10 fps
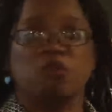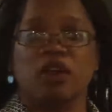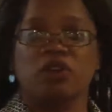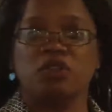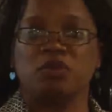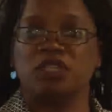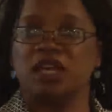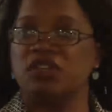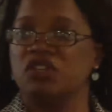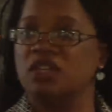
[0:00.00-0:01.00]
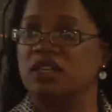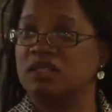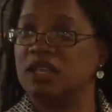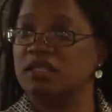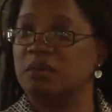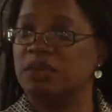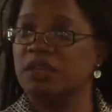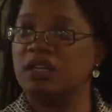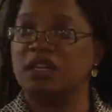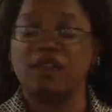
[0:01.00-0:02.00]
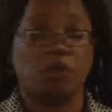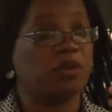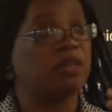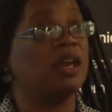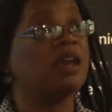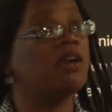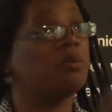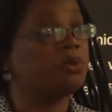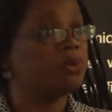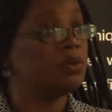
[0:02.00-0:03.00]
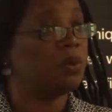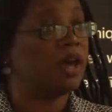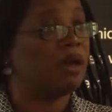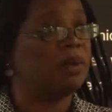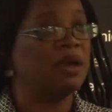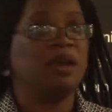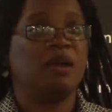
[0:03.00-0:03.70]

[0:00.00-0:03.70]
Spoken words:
records retention, accessibility that were there pre-web